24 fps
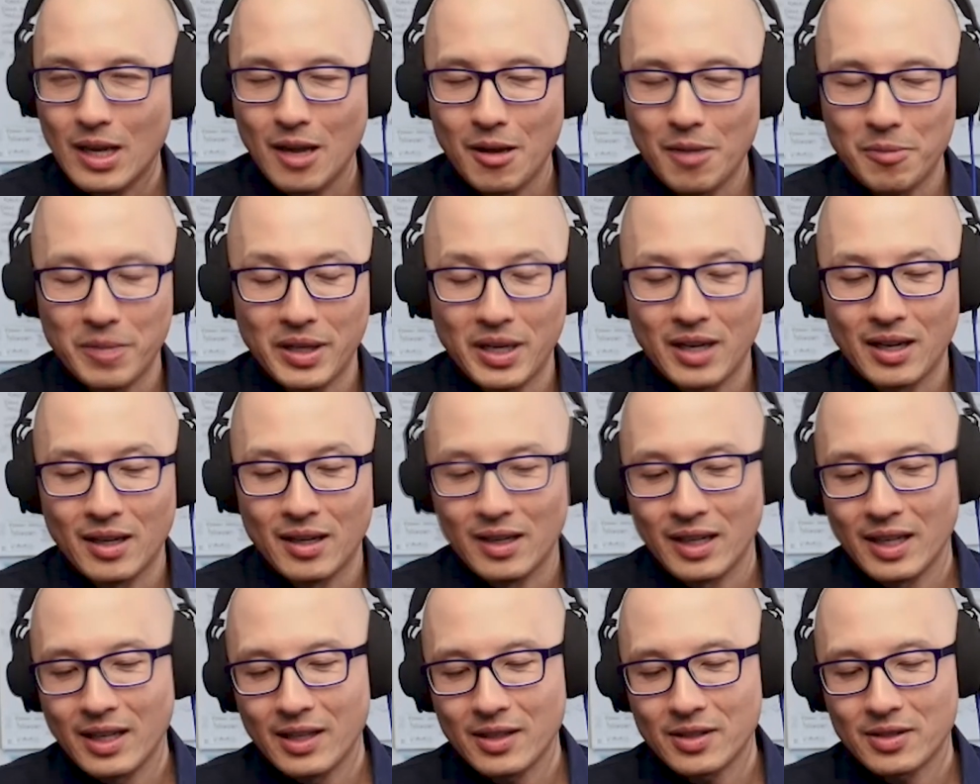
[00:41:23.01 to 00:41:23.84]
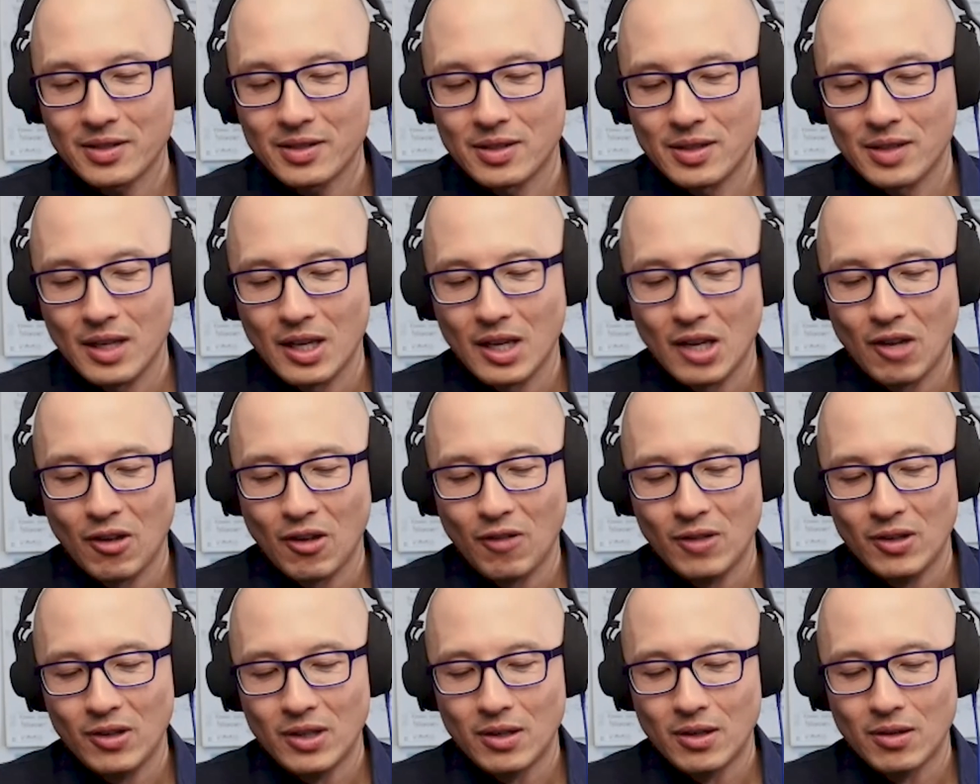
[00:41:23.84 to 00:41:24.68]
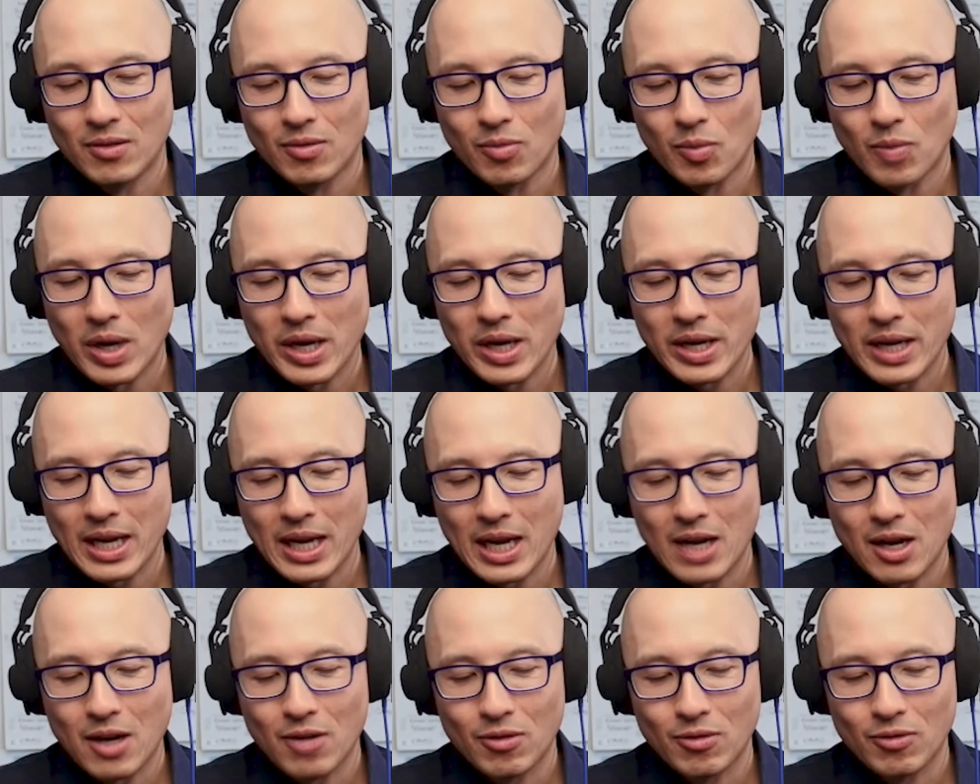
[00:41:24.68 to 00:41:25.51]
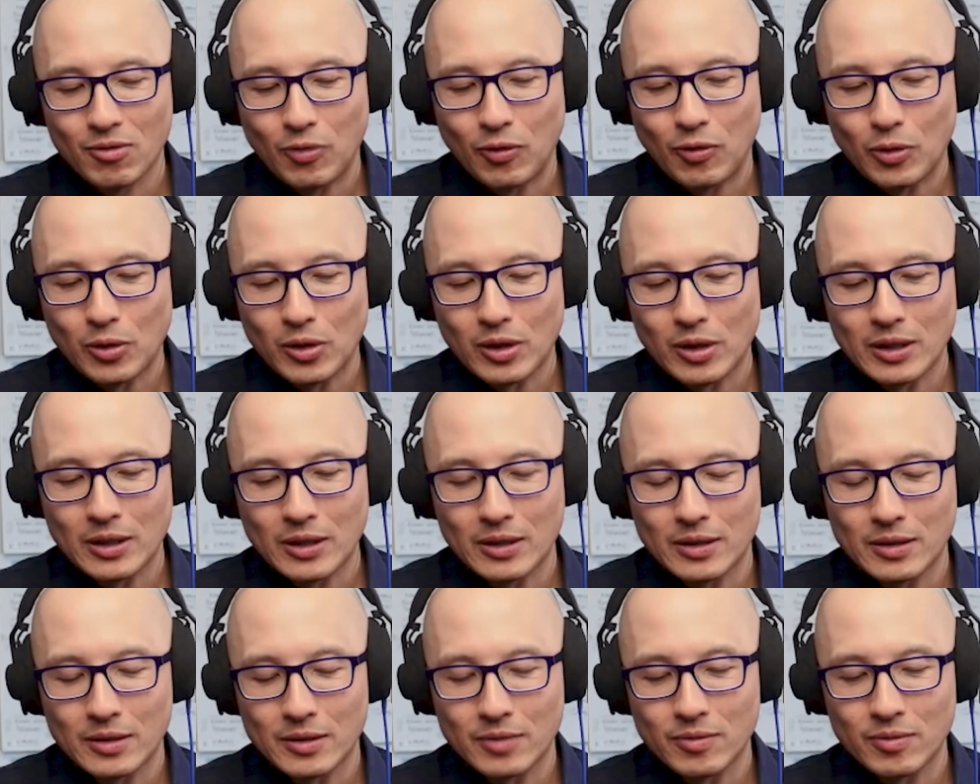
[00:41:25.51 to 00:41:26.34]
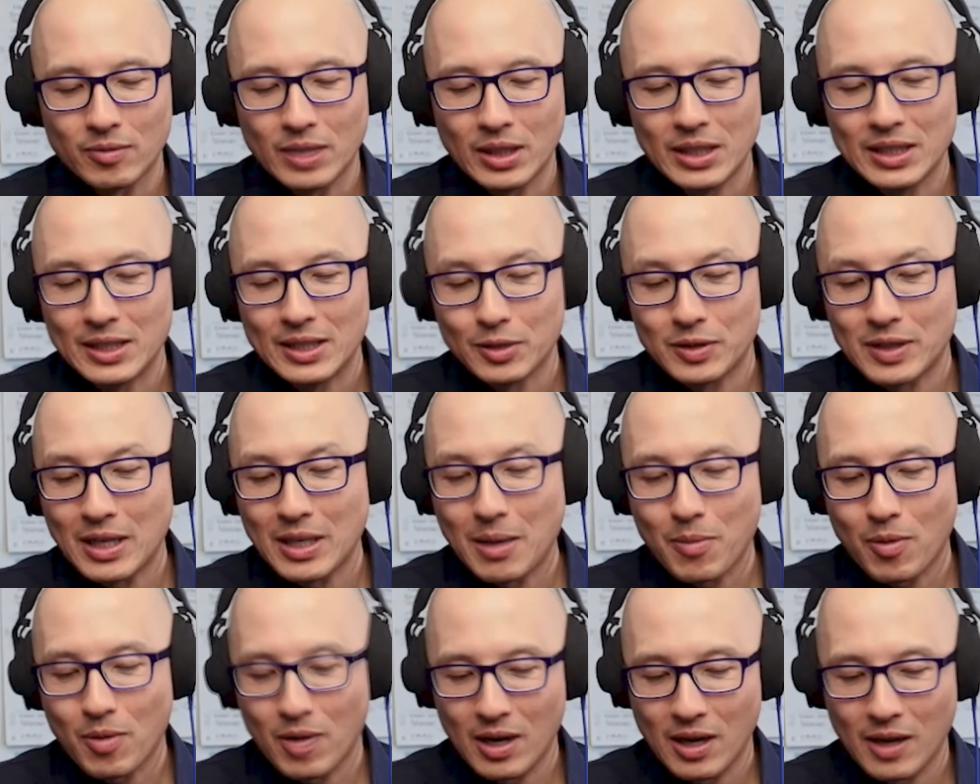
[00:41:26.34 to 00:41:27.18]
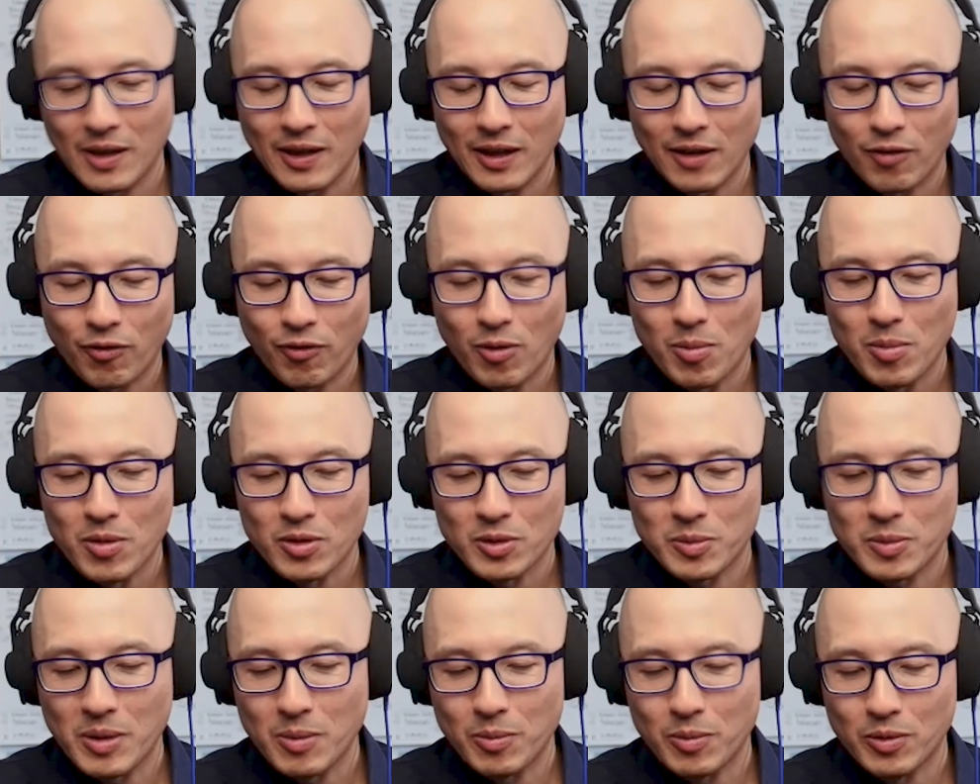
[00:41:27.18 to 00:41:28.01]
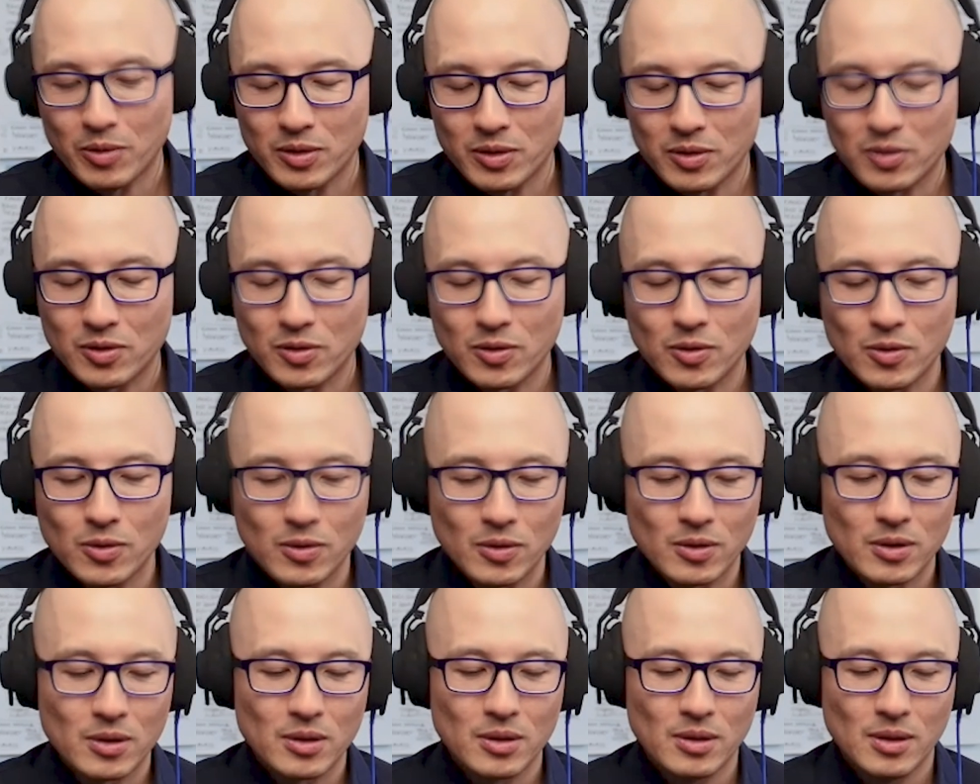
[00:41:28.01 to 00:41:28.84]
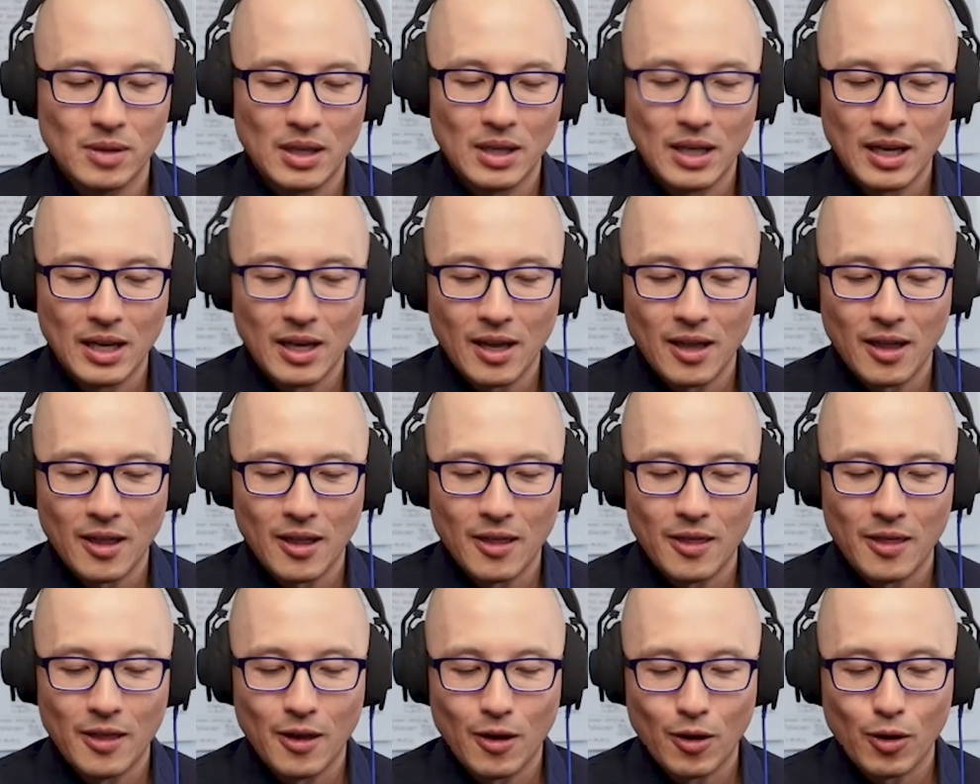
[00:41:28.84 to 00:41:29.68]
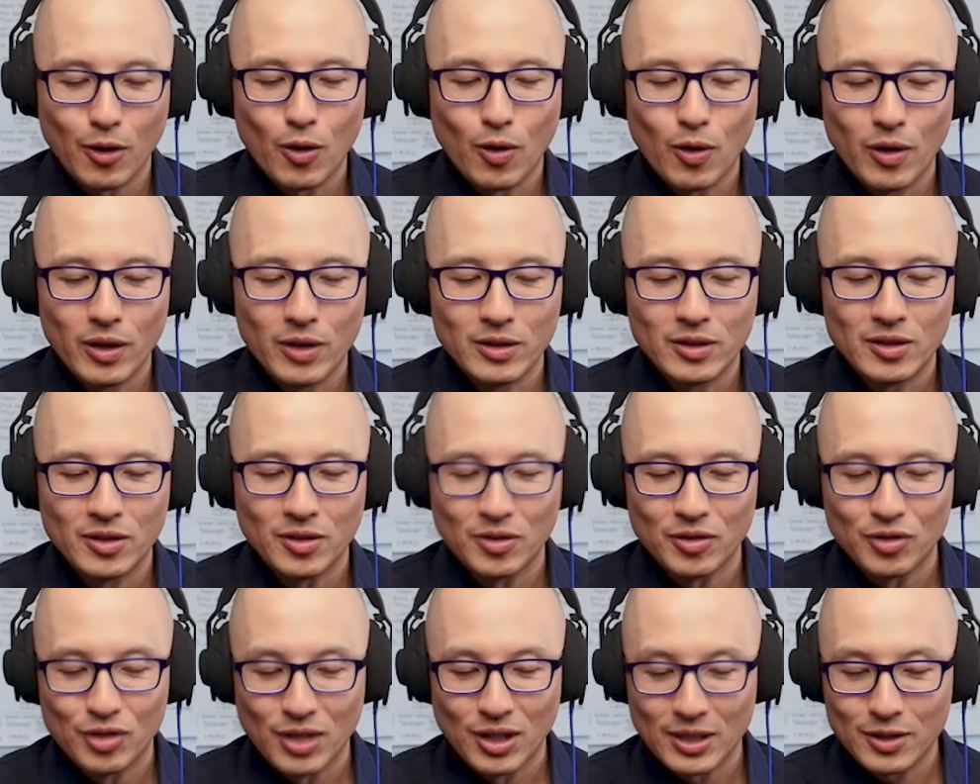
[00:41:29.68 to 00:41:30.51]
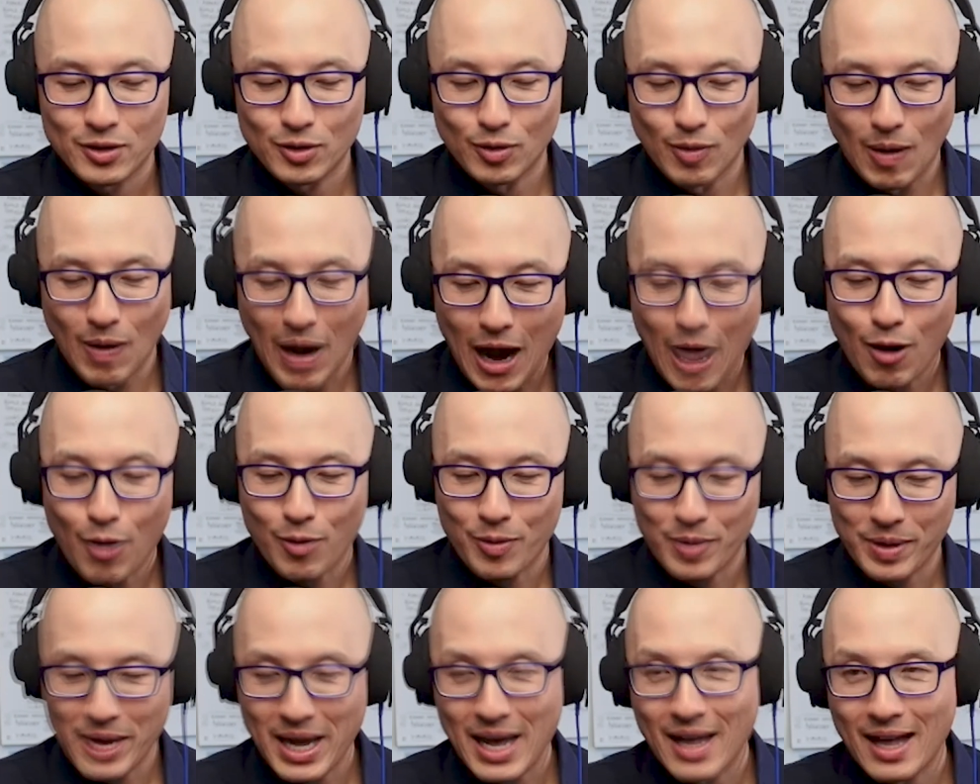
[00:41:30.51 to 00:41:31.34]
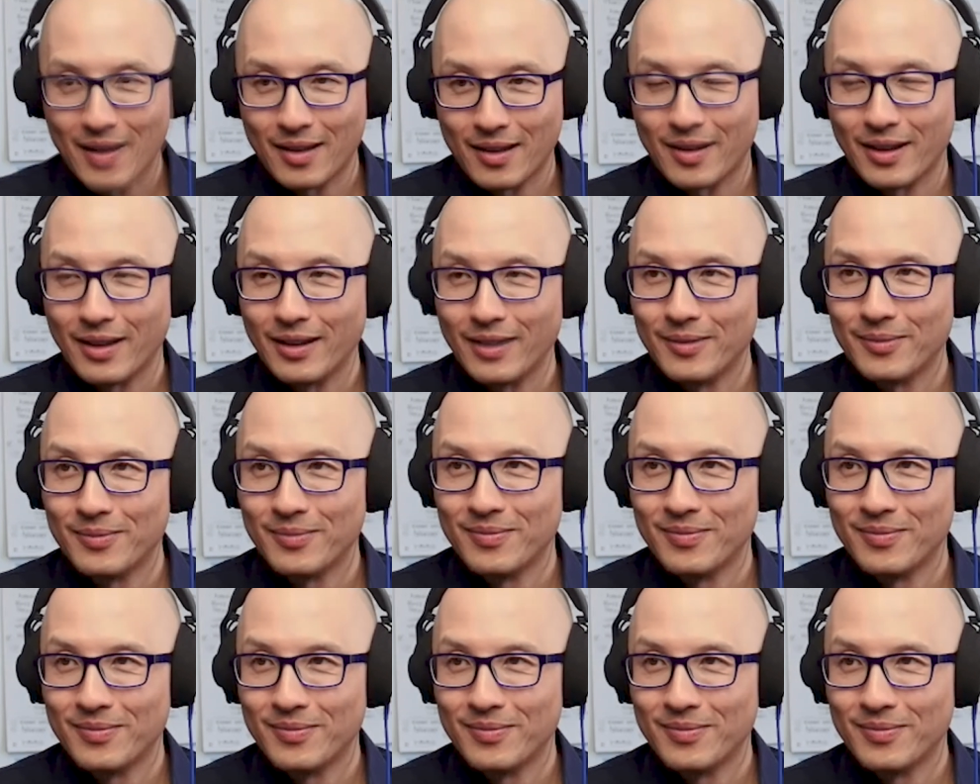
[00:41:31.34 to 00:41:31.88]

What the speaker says: But at least right now, for until summer, I think for most people in school, they're going to adjust to our reality,